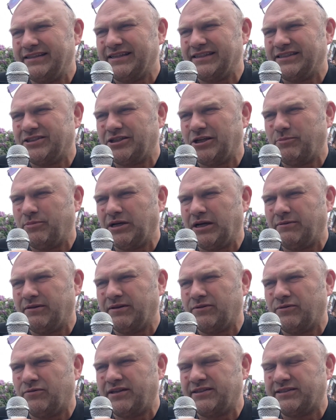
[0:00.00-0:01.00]
It's superb. The
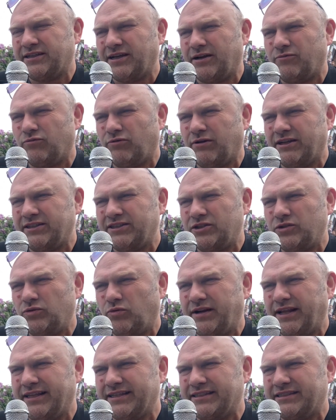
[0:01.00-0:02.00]
audience go right to the
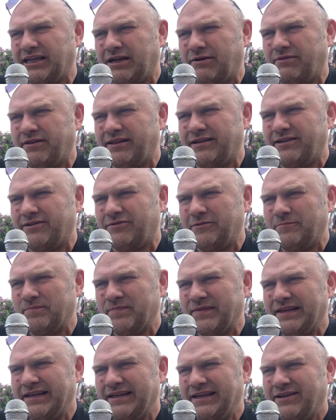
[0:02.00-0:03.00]
audience there with the
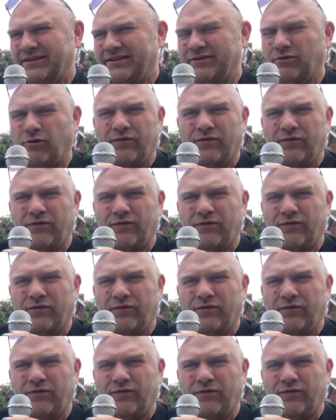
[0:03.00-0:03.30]
all